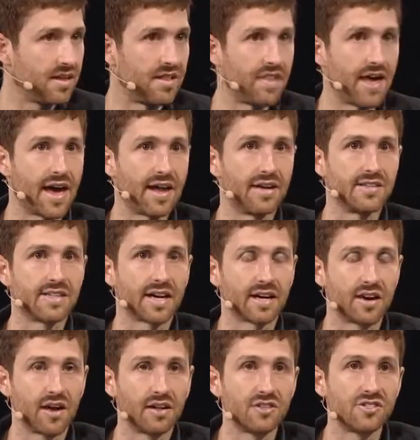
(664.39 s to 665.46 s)
that
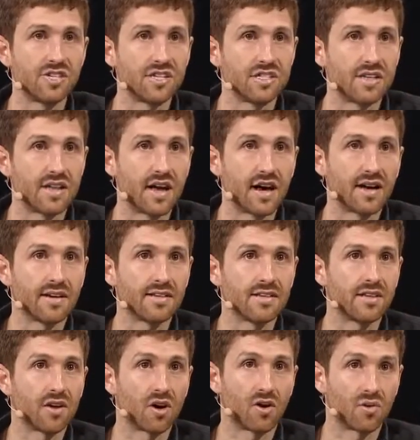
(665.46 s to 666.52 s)
technology is
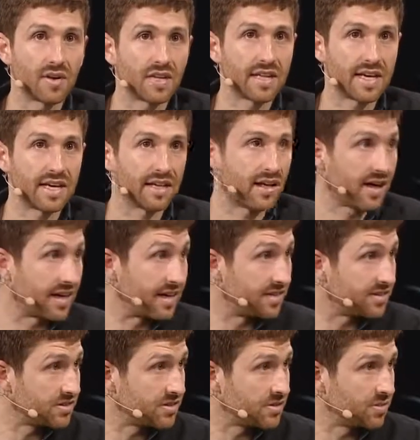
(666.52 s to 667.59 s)
not currently
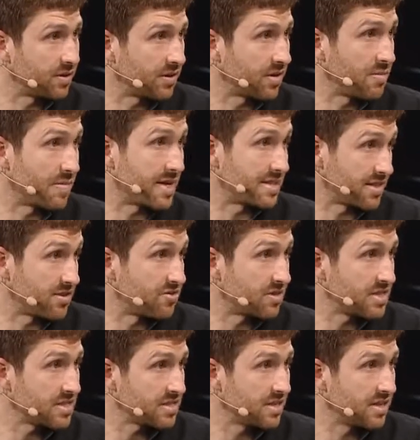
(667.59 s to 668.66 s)
aligned with our best
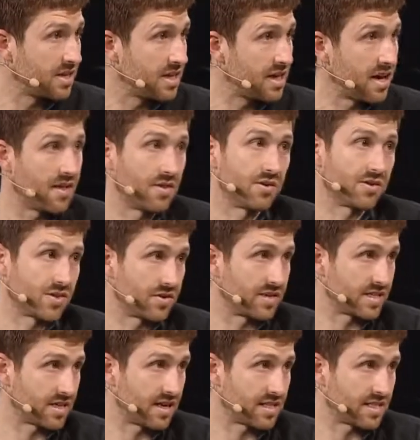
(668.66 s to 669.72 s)
interest, and there are
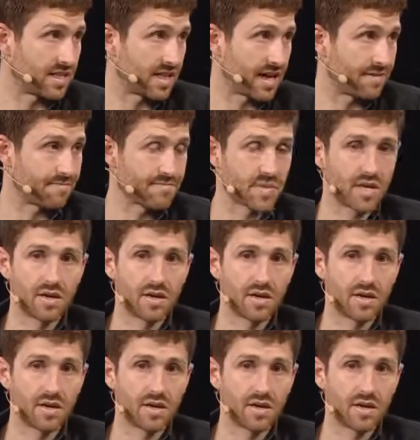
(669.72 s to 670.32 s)
serious costs to that.